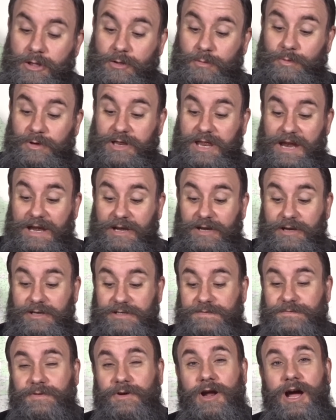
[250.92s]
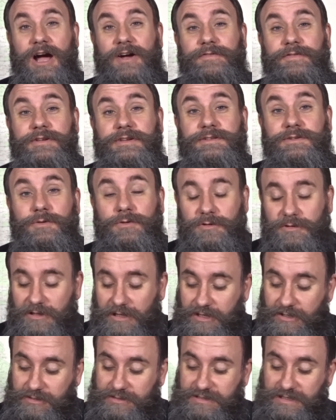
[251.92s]
When candidates for office or
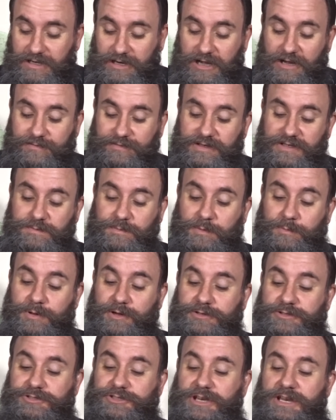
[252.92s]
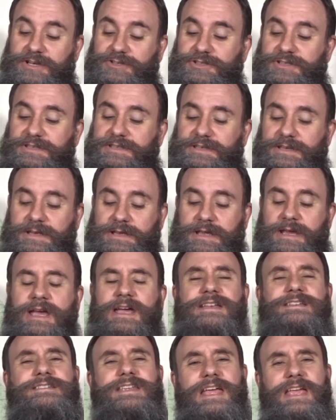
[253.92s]
leaders in office propose changes,
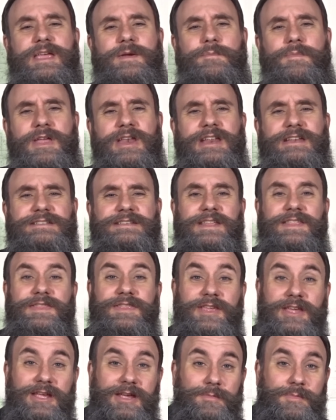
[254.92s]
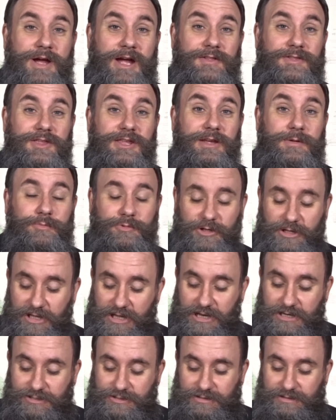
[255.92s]
take a minute to think about the
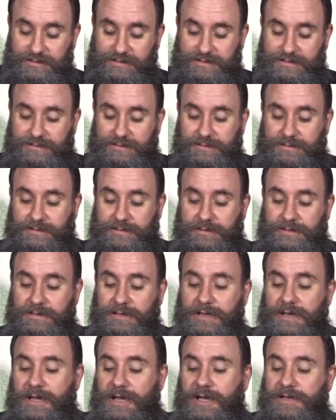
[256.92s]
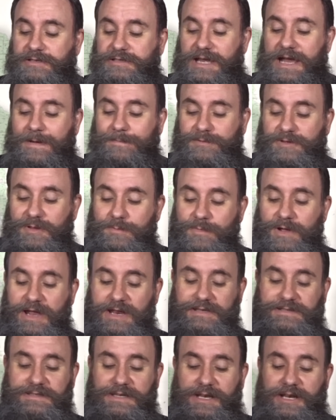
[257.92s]
implications. Adopt the
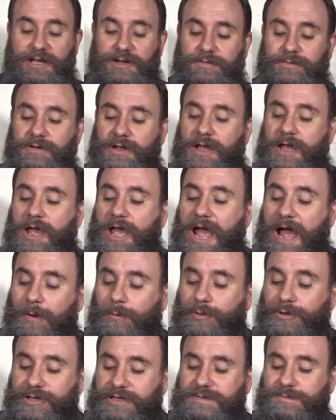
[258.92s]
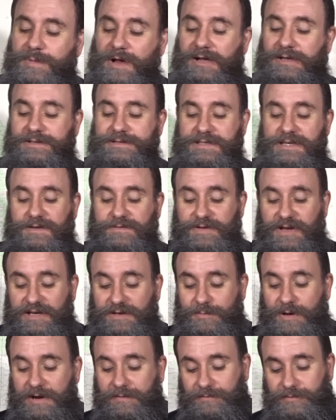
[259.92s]
mindset of, how will this policy
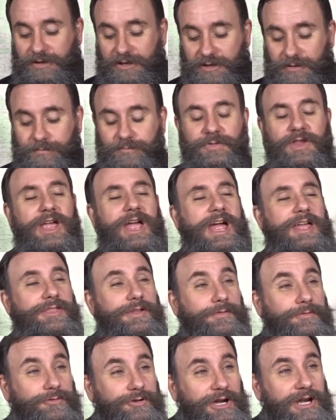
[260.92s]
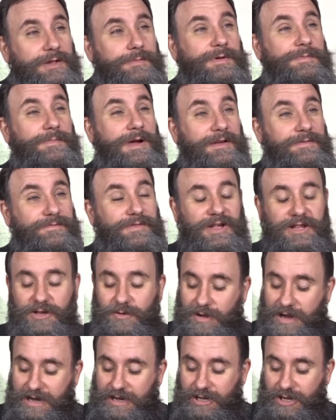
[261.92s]
affect my freedom and the freedom of my fellow
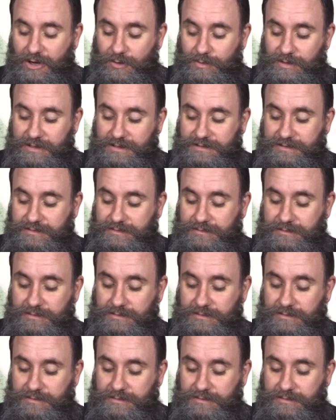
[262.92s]
Idahoans?